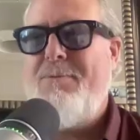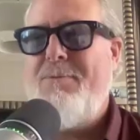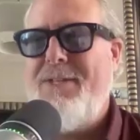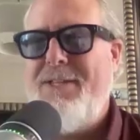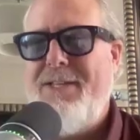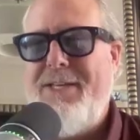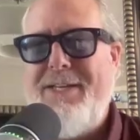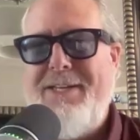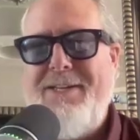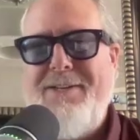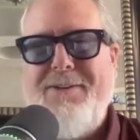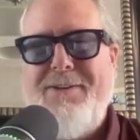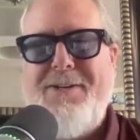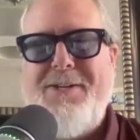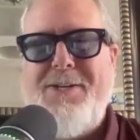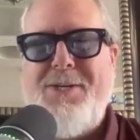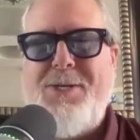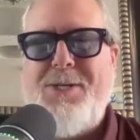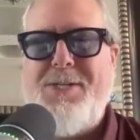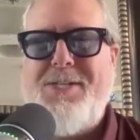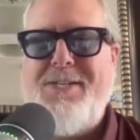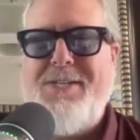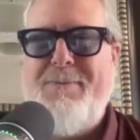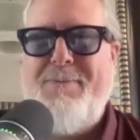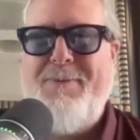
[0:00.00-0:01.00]
really, you're going to
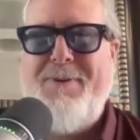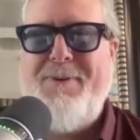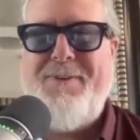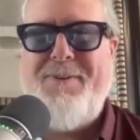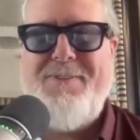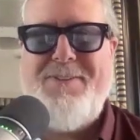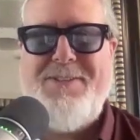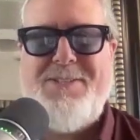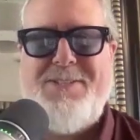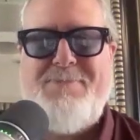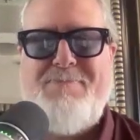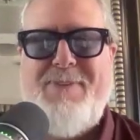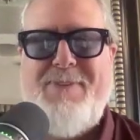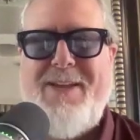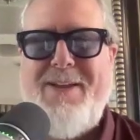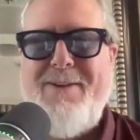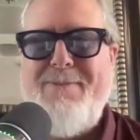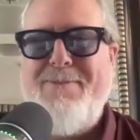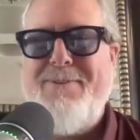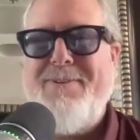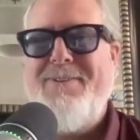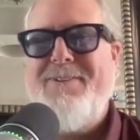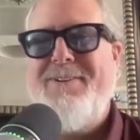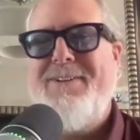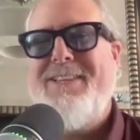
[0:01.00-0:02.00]
ship all this
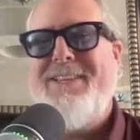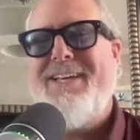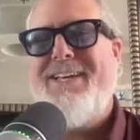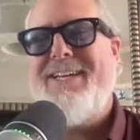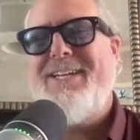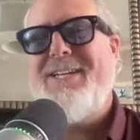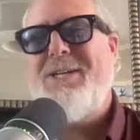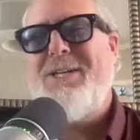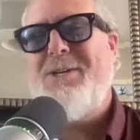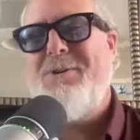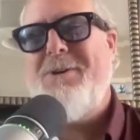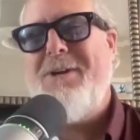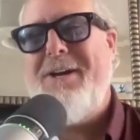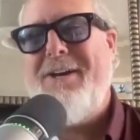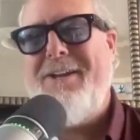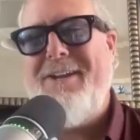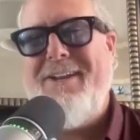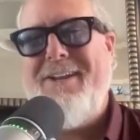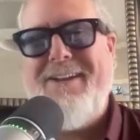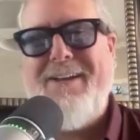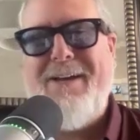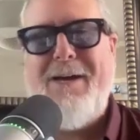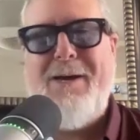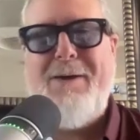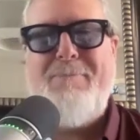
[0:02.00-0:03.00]
paper and like cut
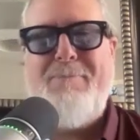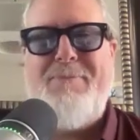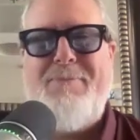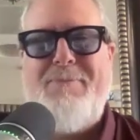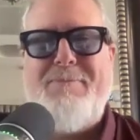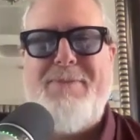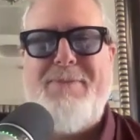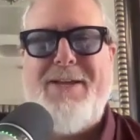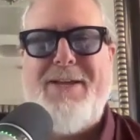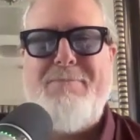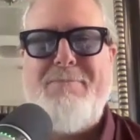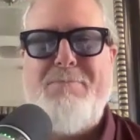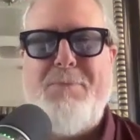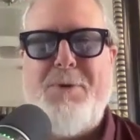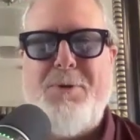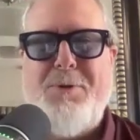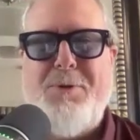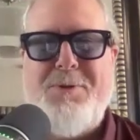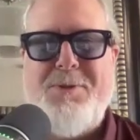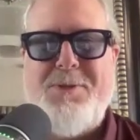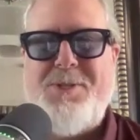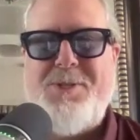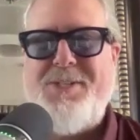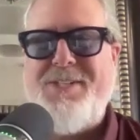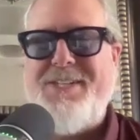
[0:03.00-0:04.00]
it up and make
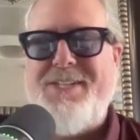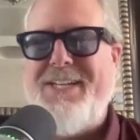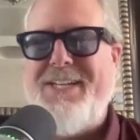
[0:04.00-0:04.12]
mulch.